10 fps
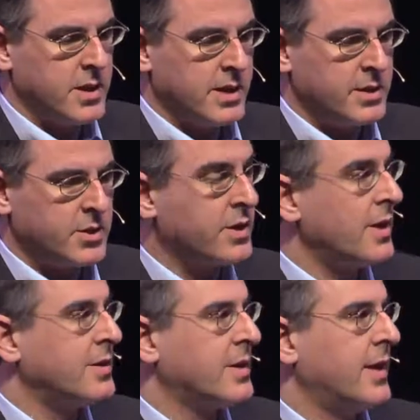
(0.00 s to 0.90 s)
and it
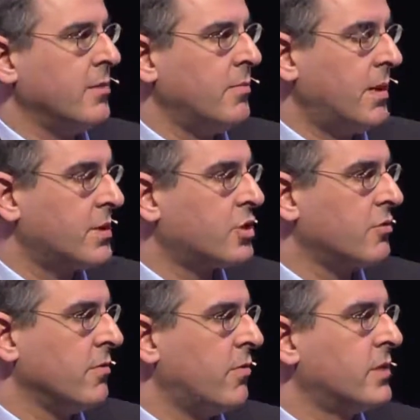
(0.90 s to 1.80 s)
certainly isn't helped by the
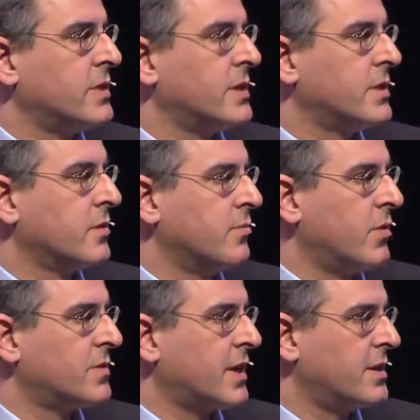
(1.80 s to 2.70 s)
shrill voices on
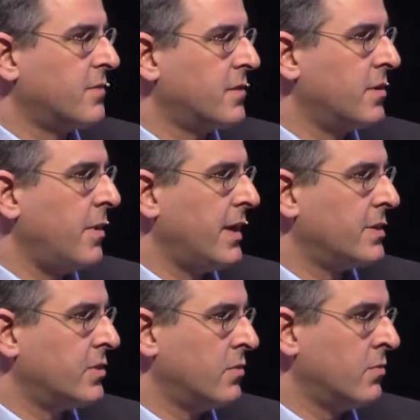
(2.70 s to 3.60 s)
both sides of the
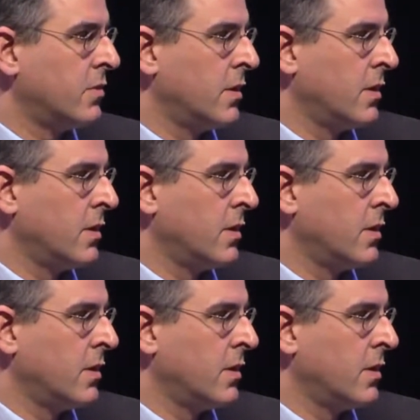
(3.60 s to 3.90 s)
debate who